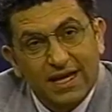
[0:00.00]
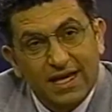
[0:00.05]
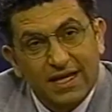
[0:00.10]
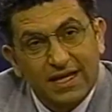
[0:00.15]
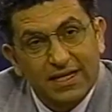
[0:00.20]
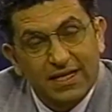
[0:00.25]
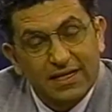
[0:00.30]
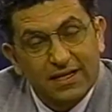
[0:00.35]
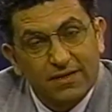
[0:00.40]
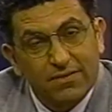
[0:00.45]

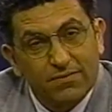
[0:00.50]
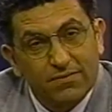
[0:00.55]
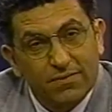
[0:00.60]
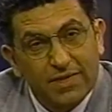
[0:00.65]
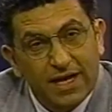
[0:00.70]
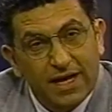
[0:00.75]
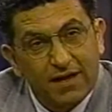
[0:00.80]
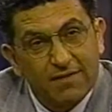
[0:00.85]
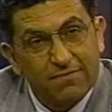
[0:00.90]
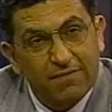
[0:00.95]
and
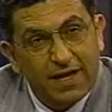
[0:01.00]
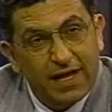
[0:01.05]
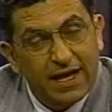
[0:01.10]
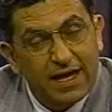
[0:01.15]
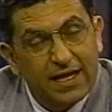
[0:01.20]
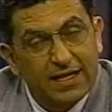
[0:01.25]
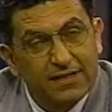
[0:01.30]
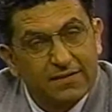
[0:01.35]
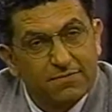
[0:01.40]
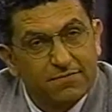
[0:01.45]
we have
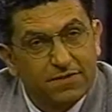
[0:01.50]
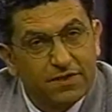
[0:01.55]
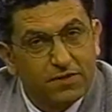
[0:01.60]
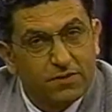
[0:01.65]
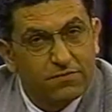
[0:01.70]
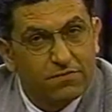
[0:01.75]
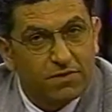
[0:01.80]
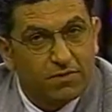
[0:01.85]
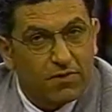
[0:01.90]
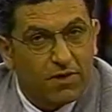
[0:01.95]
had
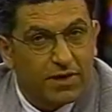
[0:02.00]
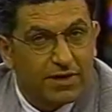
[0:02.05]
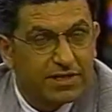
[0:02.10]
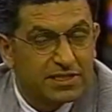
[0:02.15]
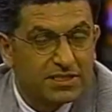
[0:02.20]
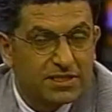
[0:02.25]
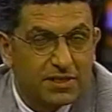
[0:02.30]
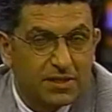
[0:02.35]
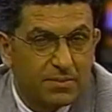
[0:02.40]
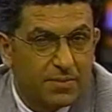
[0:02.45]
few
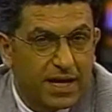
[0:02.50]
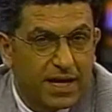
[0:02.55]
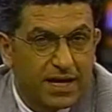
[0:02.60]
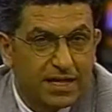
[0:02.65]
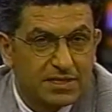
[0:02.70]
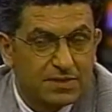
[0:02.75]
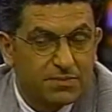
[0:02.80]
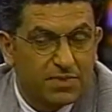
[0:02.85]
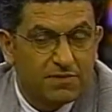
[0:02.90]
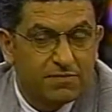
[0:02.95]
Ferraris in the
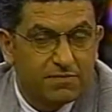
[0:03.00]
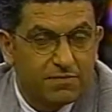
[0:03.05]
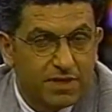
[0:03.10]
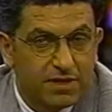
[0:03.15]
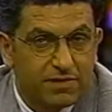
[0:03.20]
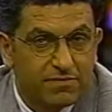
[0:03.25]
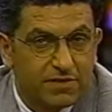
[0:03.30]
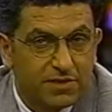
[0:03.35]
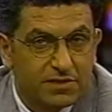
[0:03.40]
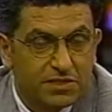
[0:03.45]
past, but
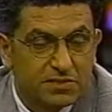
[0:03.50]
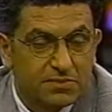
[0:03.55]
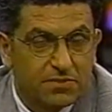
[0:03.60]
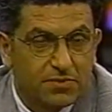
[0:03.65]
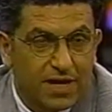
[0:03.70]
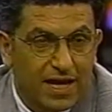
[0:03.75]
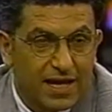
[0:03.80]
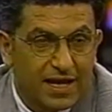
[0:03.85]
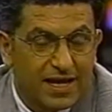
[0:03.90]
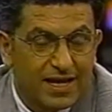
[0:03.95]
very, very
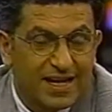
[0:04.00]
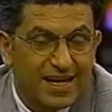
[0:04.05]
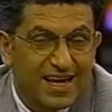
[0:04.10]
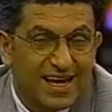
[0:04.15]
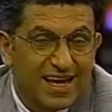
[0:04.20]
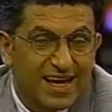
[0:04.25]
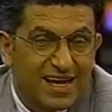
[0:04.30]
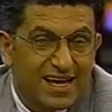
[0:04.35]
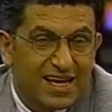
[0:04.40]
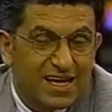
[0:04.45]

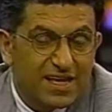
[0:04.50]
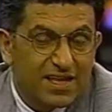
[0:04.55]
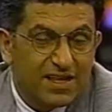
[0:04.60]
sporadic.